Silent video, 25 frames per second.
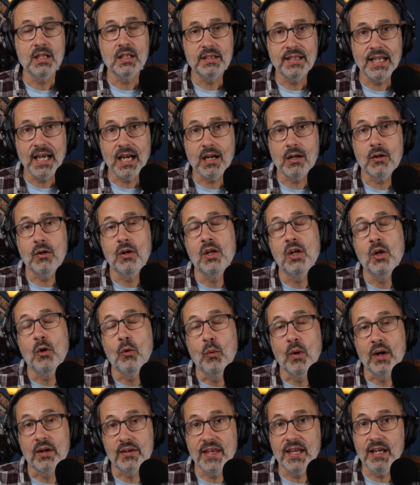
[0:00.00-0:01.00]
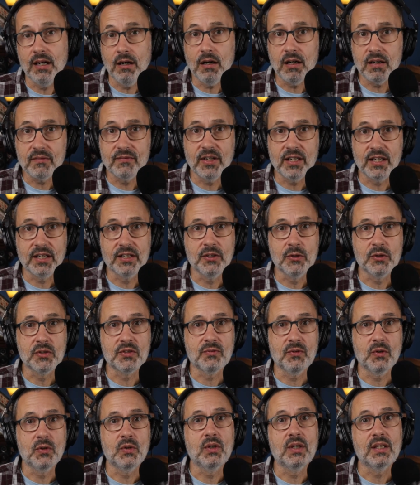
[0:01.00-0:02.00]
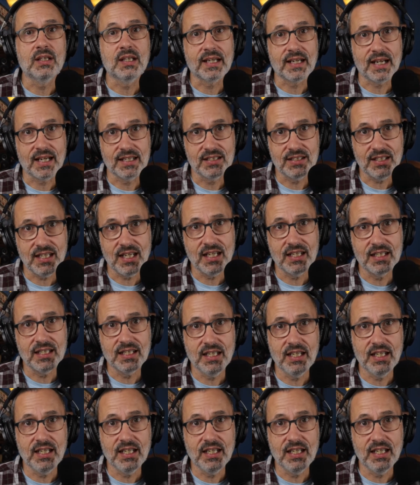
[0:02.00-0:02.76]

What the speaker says: Now, where they are very useful, like I said,